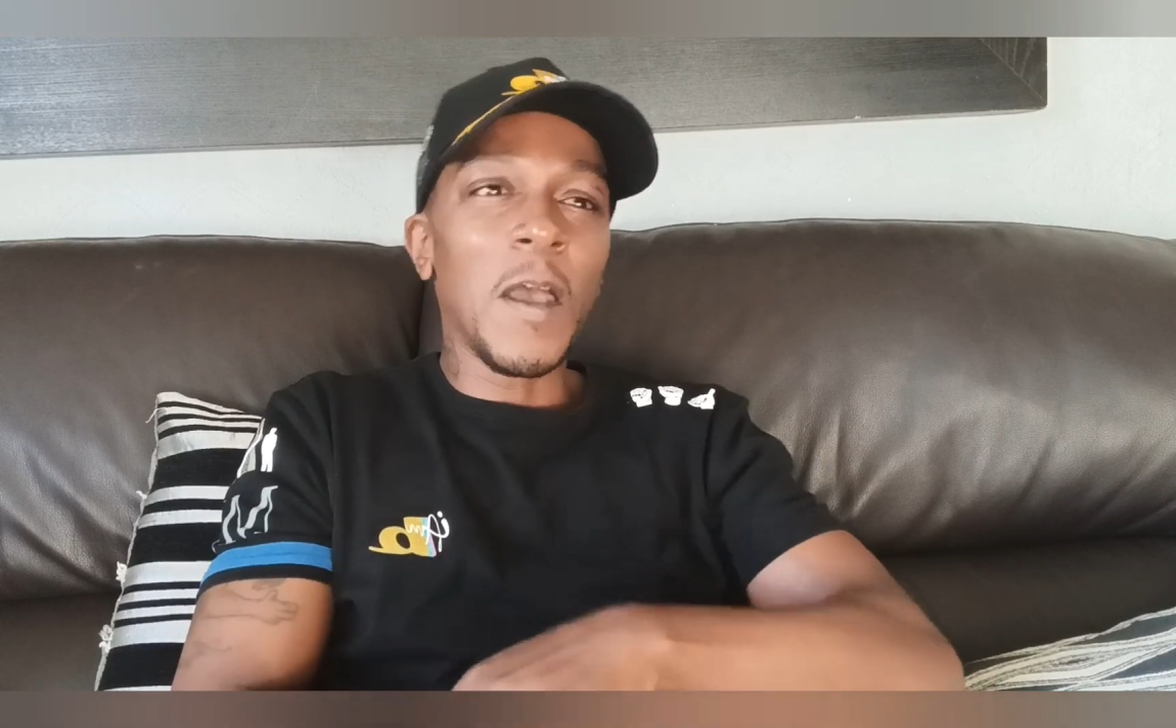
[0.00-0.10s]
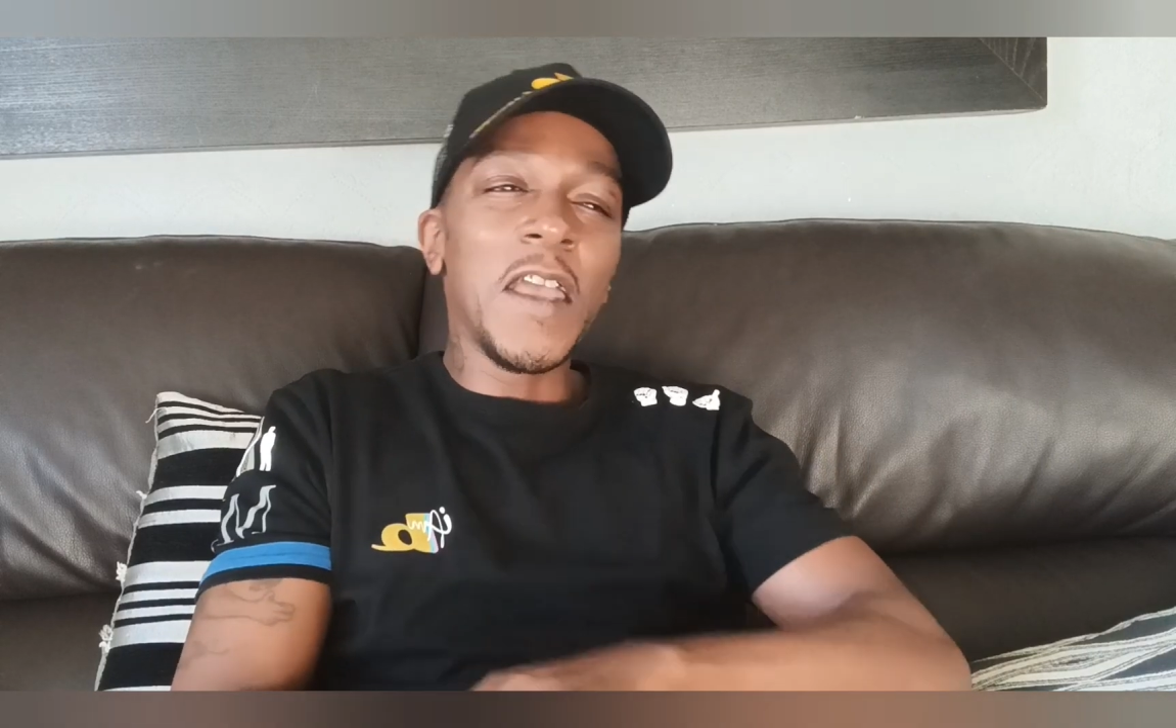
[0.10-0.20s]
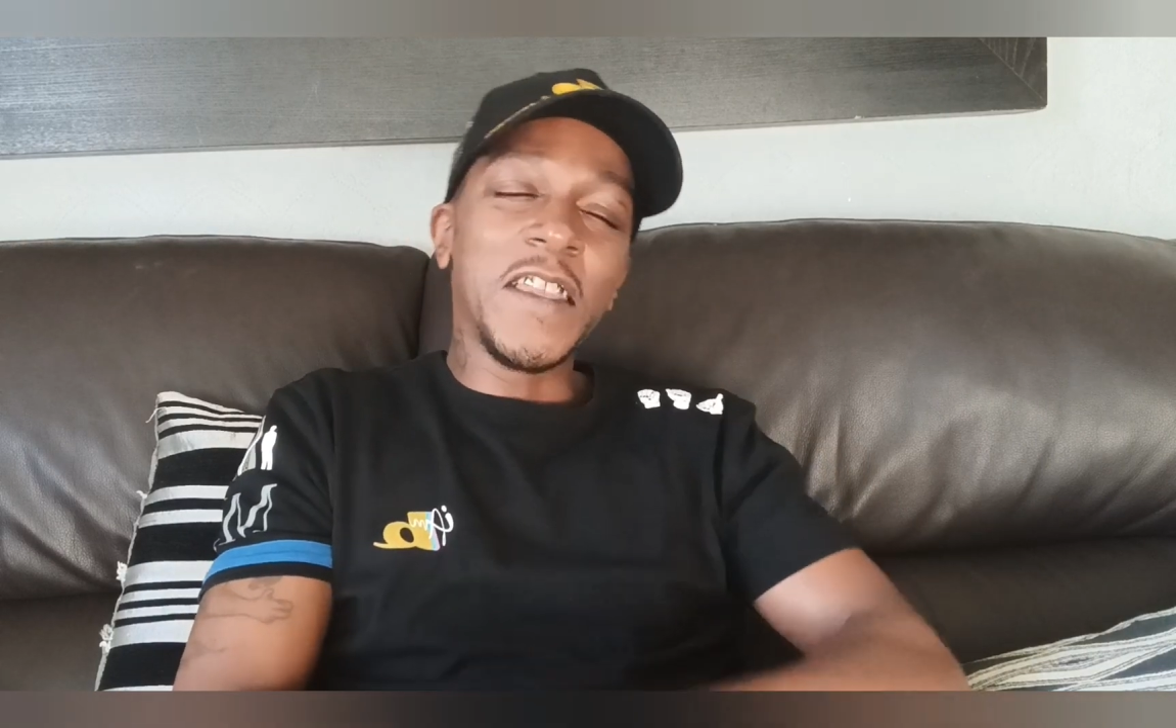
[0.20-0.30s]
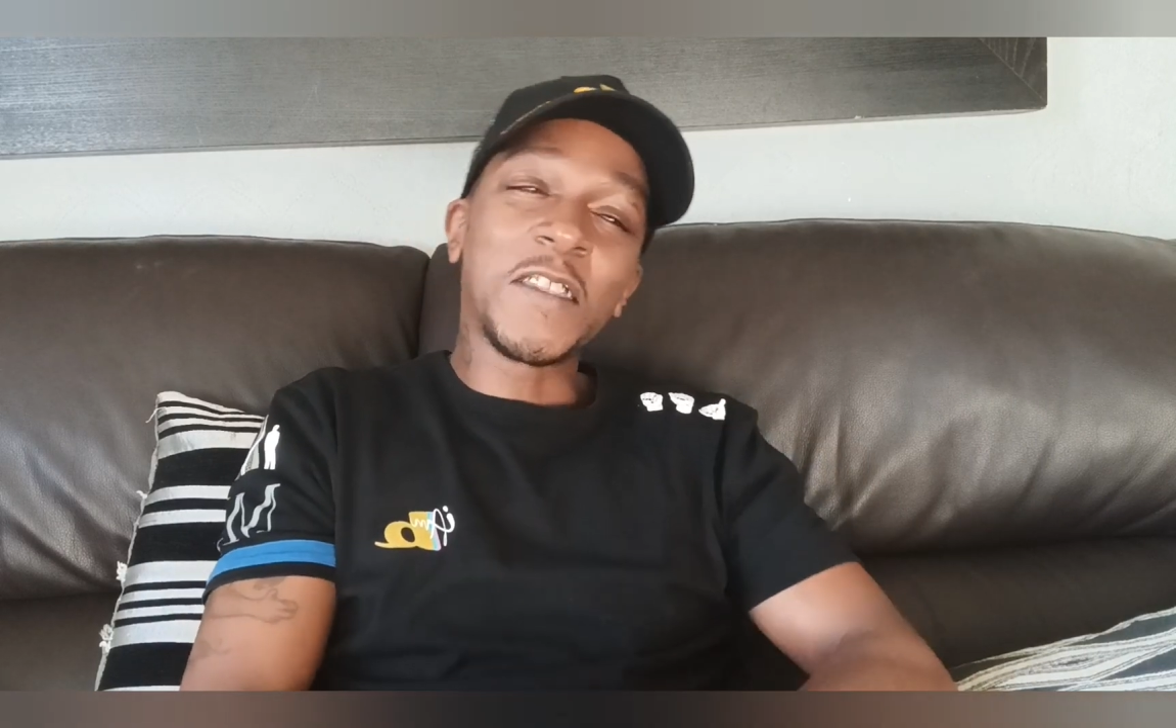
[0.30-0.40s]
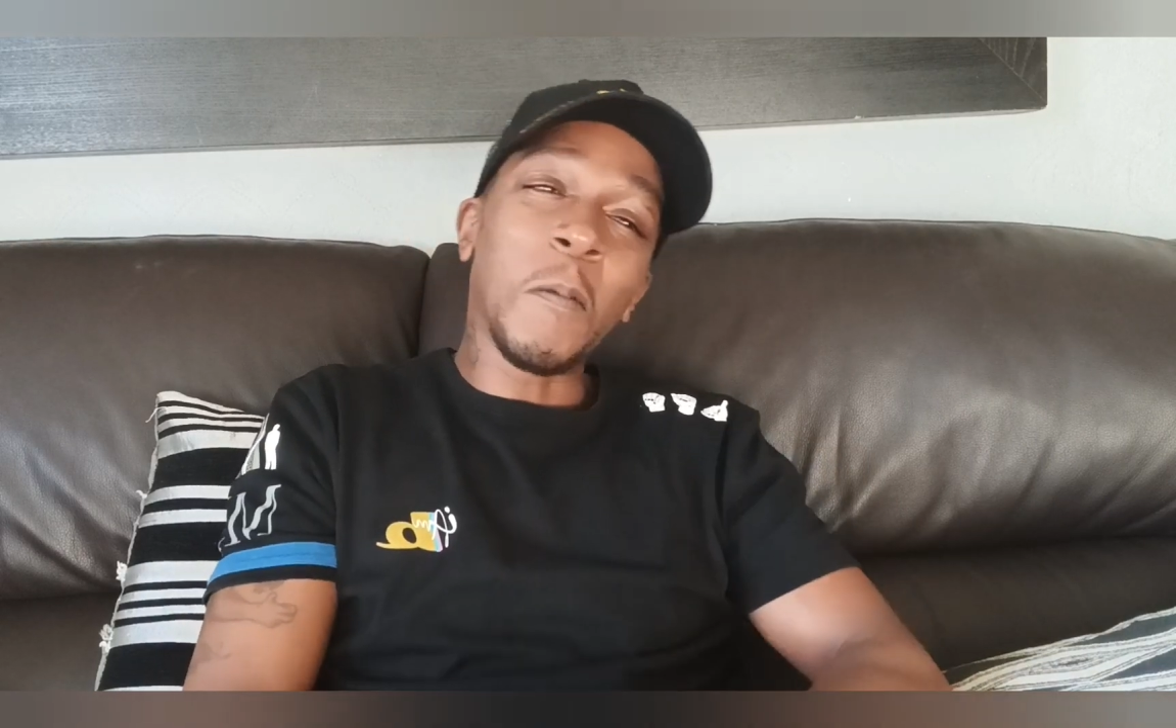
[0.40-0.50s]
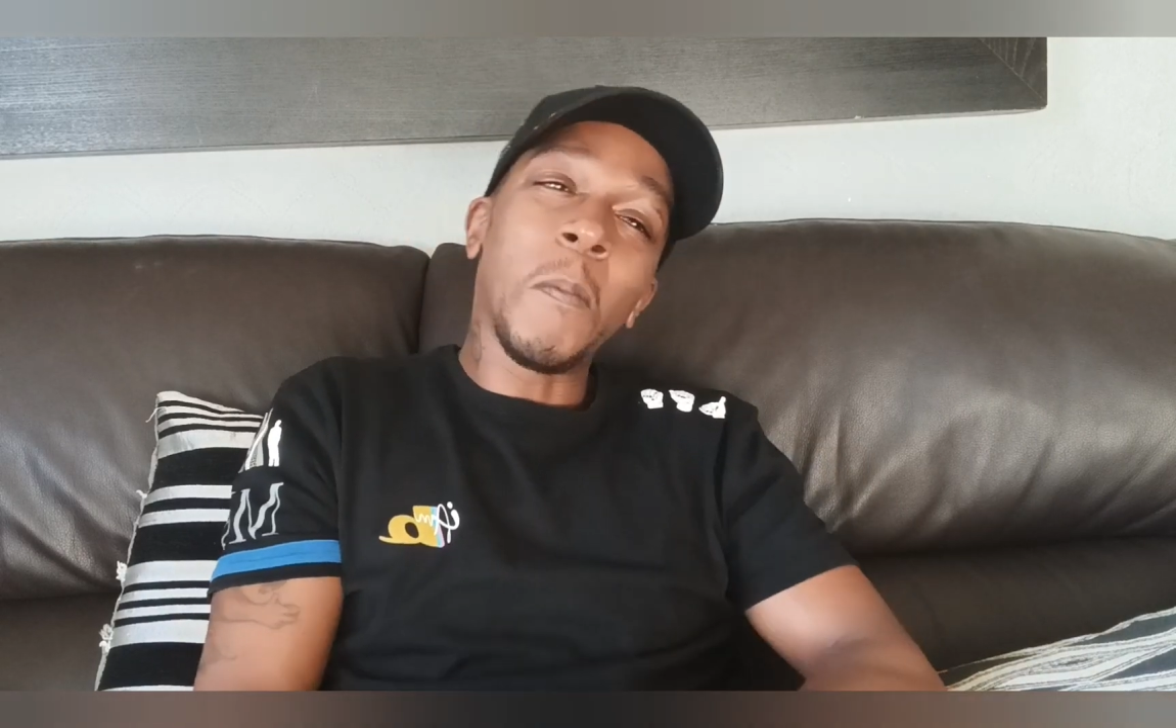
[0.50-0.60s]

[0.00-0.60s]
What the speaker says: into my